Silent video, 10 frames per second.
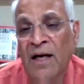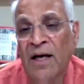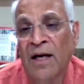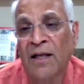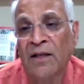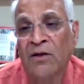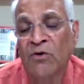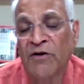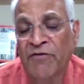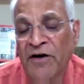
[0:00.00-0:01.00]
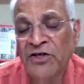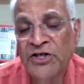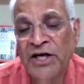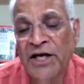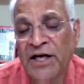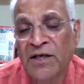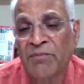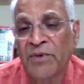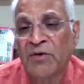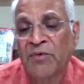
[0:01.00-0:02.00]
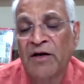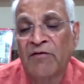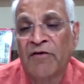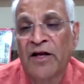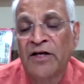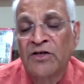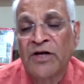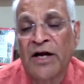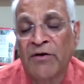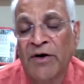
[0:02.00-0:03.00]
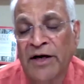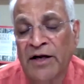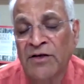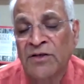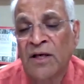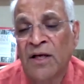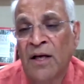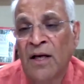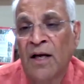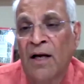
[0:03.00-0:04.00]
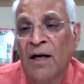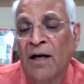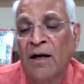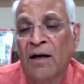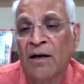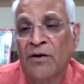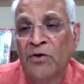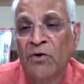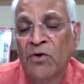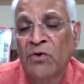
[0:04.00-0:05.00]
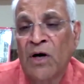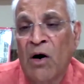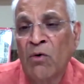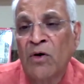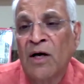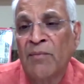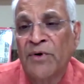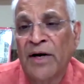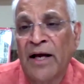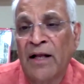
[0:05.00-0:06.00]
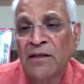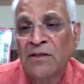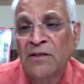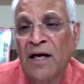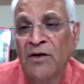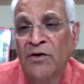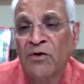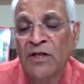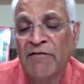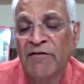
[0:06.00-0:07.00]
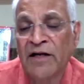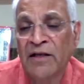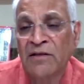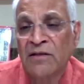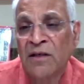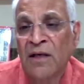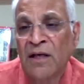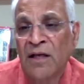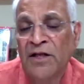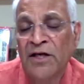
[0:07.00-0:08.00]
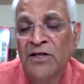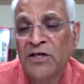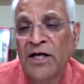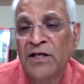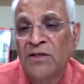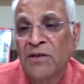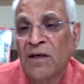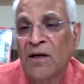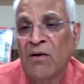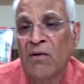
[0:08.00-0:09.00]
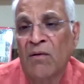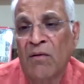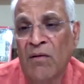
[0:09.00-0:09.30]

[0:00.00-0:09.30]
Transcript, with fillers: uh, to differentiate between various diuretics uh, due to the outcome trials and due to the evidence. These days, uh,